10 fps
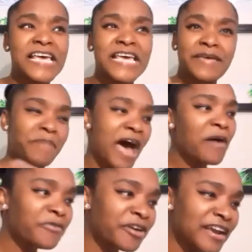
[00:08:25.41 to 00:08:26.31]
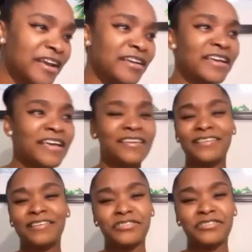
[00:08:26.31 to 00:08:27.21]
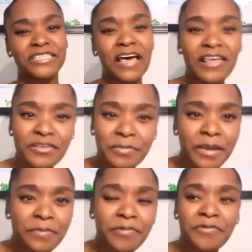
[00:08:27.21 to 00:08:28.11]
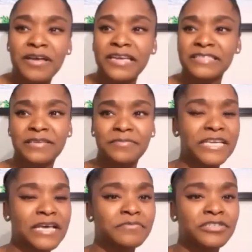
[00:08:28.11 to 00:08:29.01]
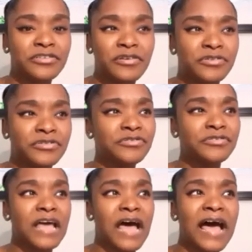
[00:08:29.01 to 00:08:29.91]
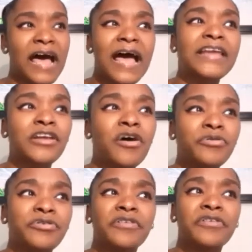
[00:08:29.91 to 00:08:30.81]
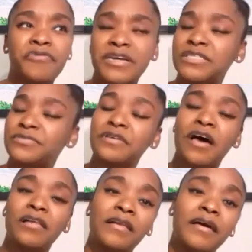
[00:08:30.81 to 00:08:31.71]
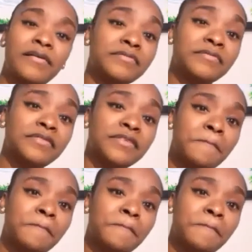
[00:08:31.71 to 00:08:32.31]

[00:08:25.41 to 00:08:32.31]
empowering, you know, to yeah. other people. And sometimes, you know, you I, I know your voice alone.